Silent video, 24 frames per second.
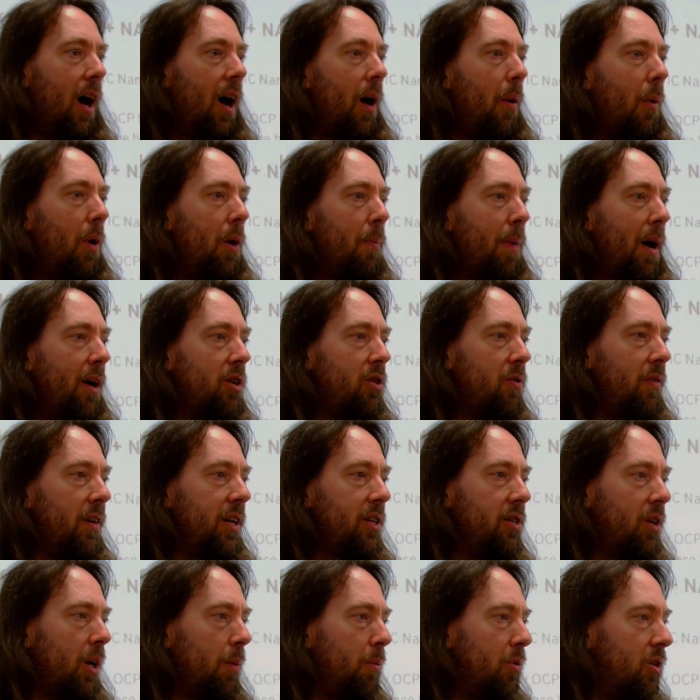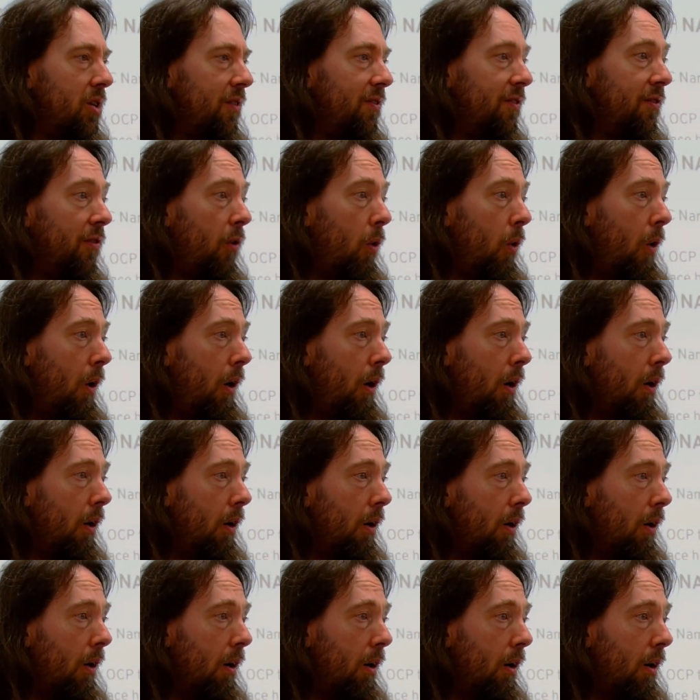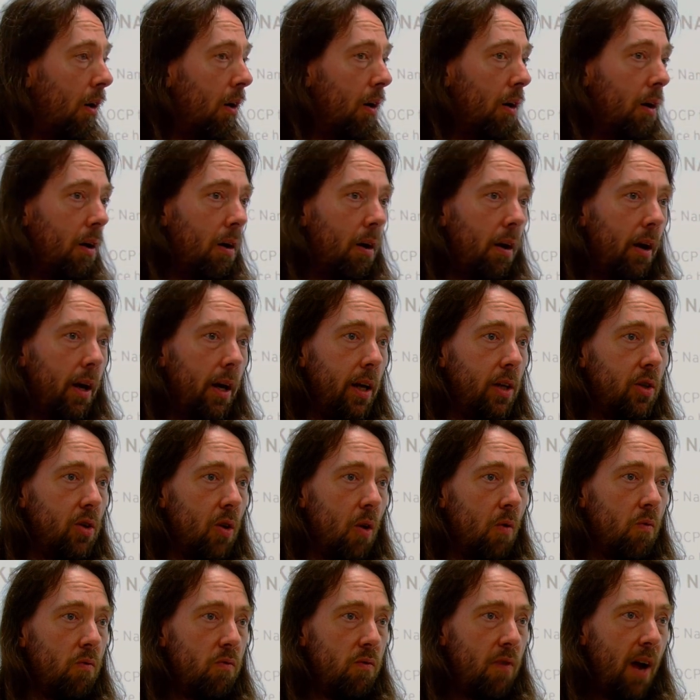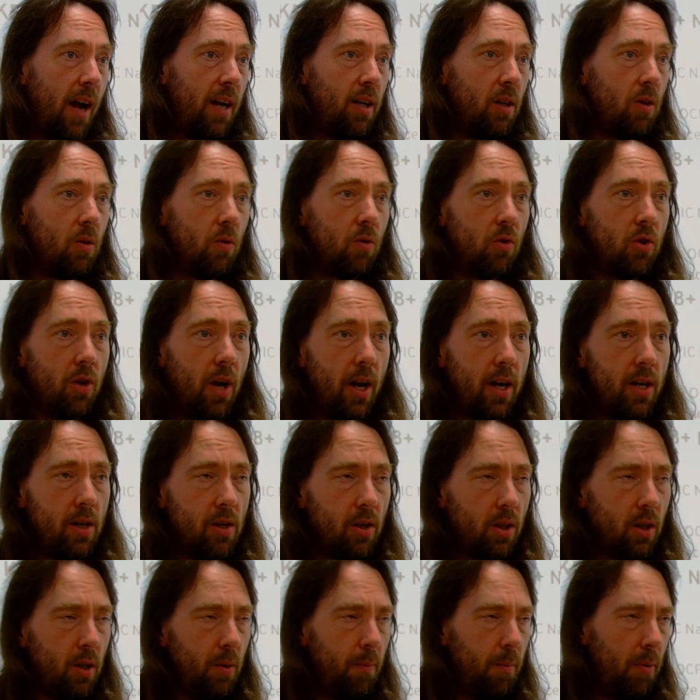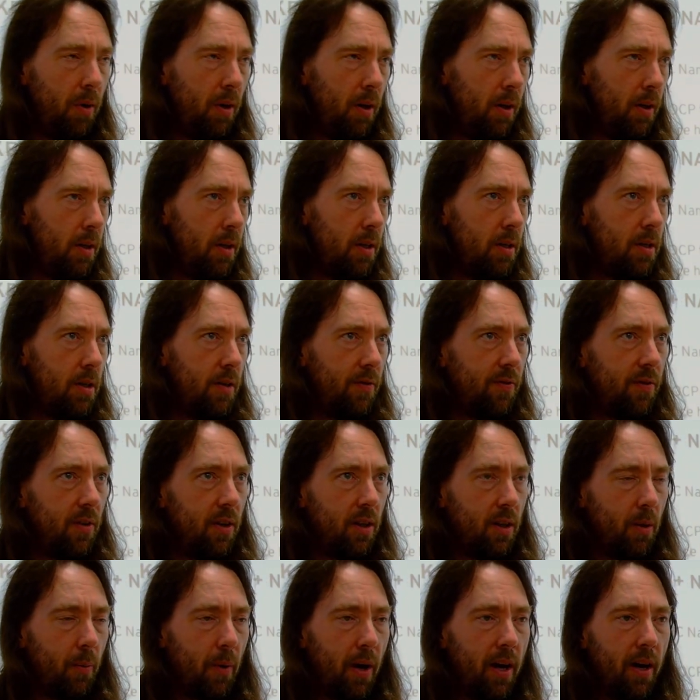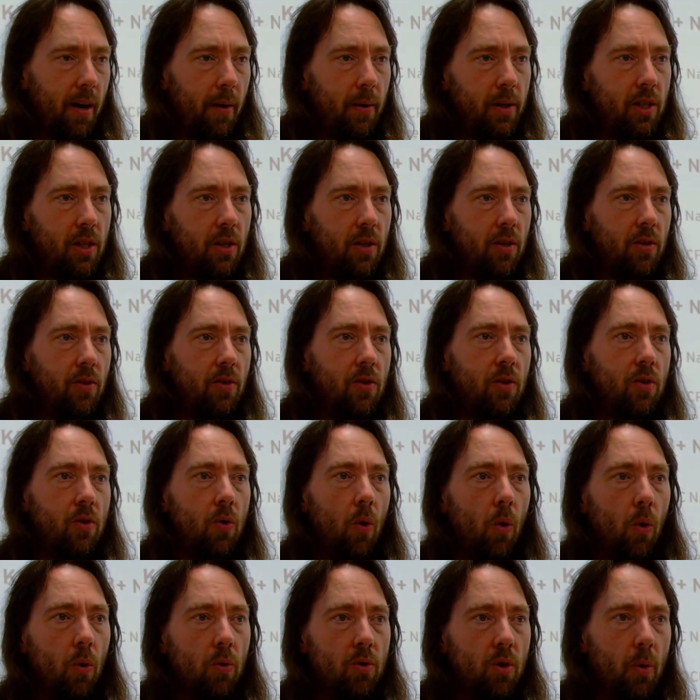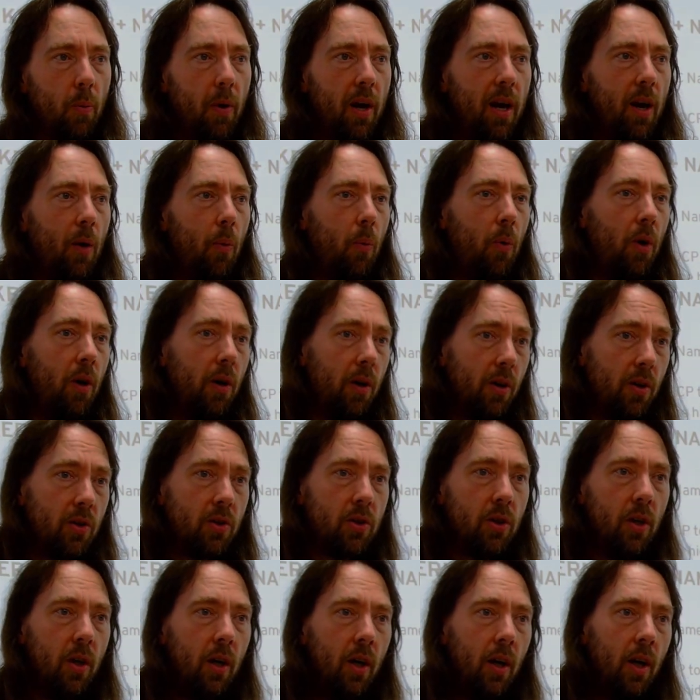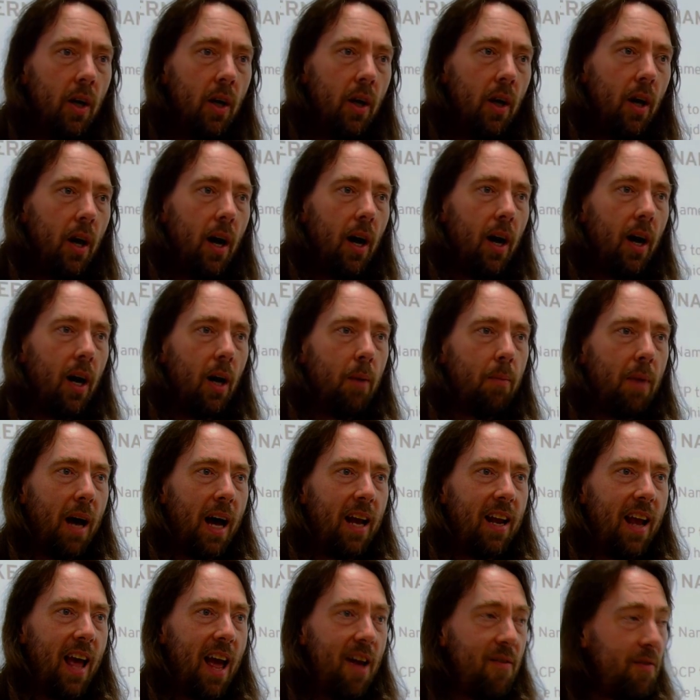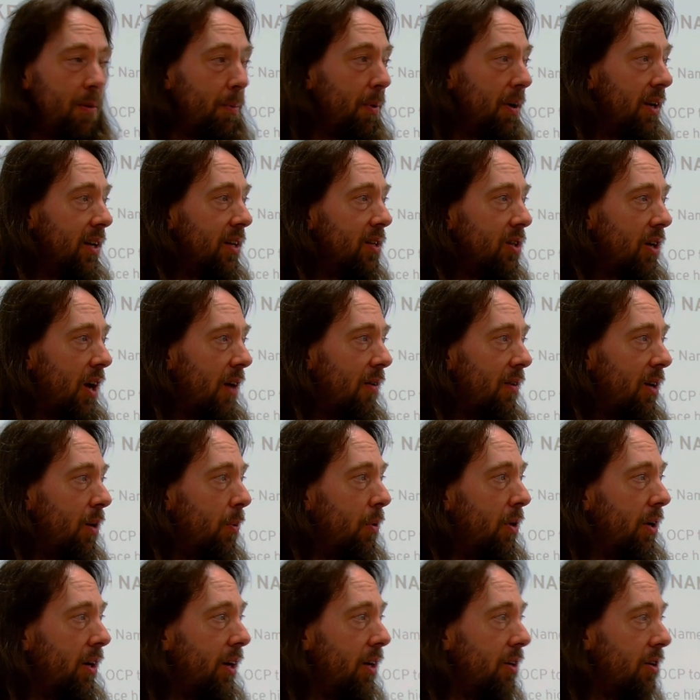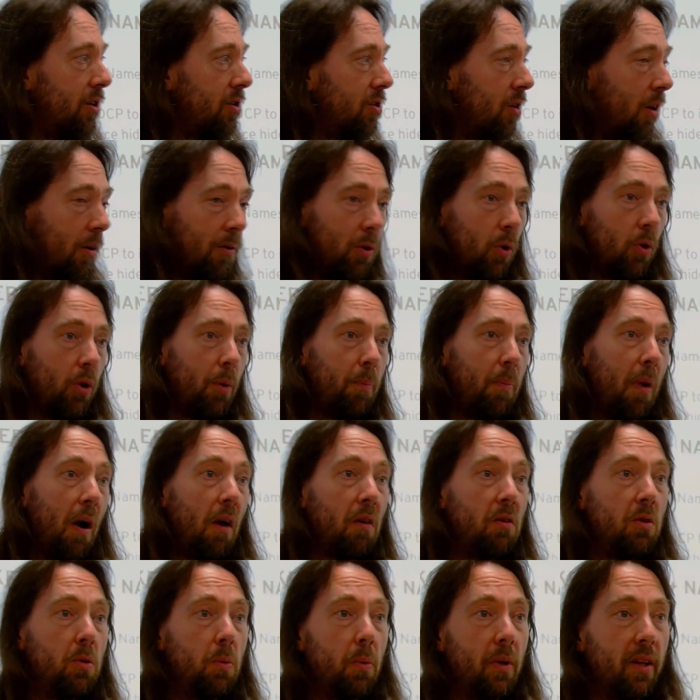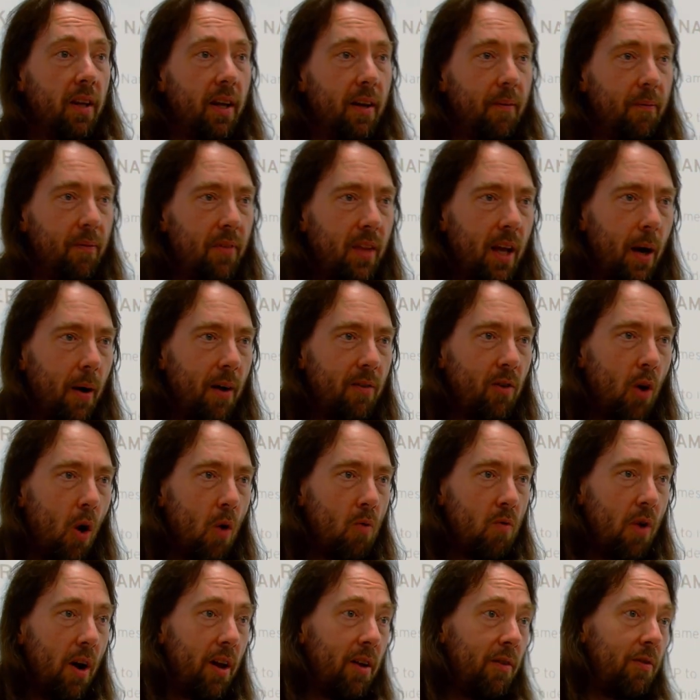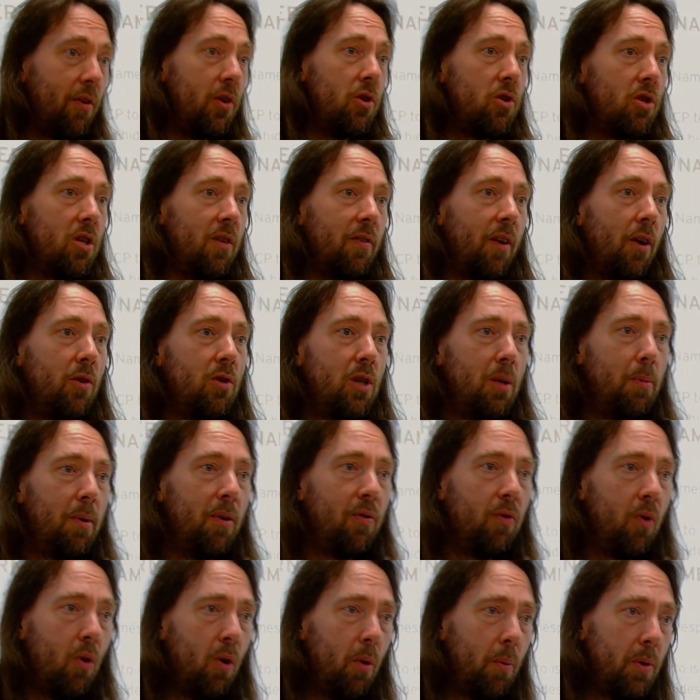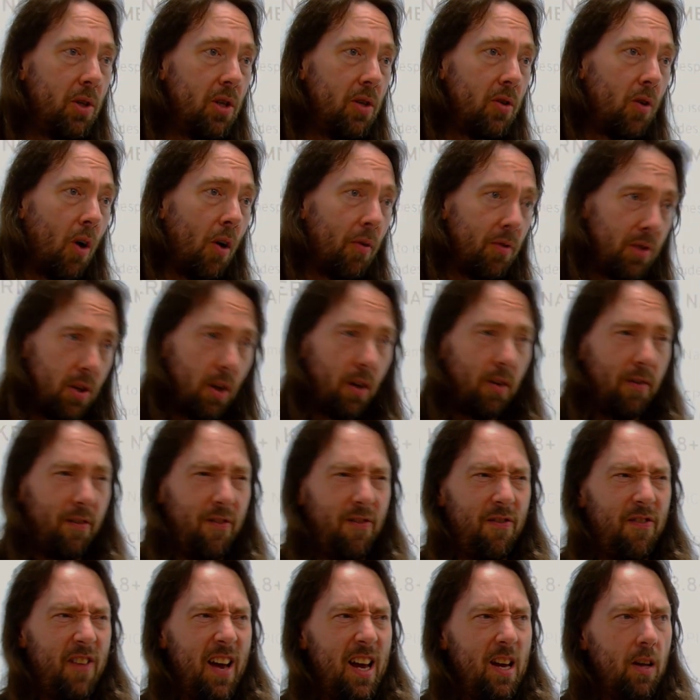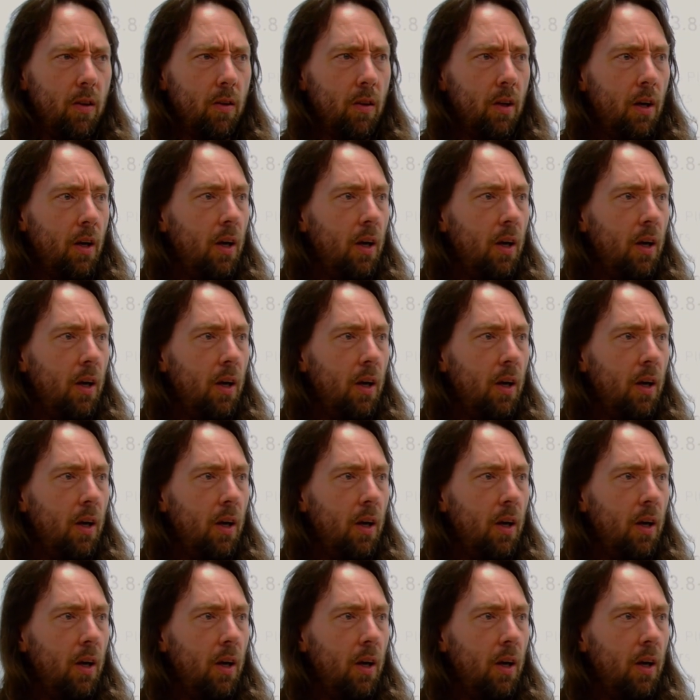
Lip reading: We're about to release Openshift 4. It's a radical change, completely different in the way in which it installs, the way it works, and everybody is currently working to solve all the bugs with it. Now, I've got a running version of OCP 4, which is obviously going to fail,